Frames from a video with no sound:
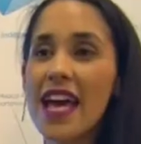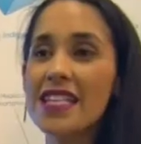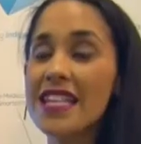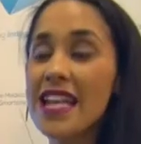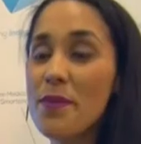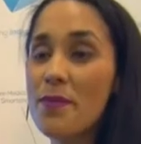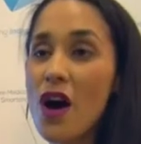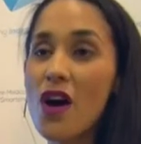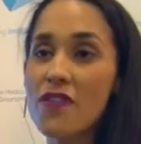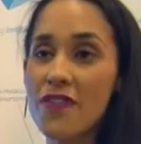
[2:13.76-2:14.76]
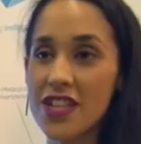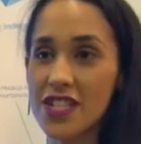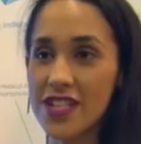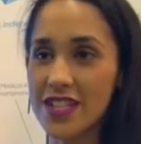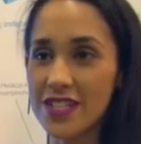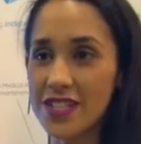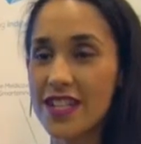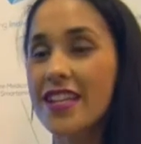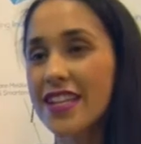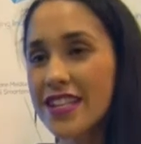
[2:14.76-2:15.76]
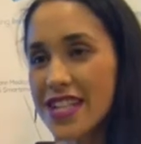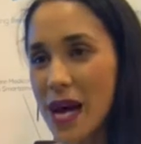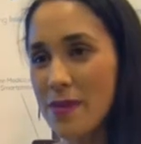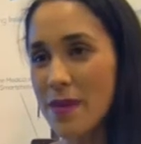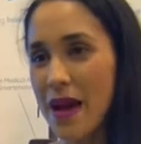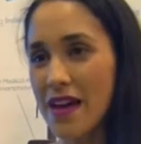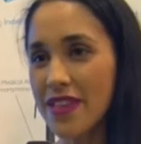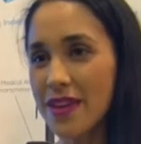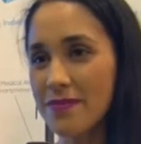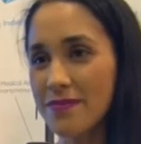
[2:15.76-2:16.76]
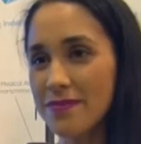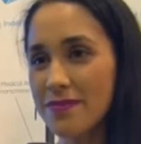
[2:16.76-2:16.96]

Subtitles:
has a number of features. Can you tell me about them?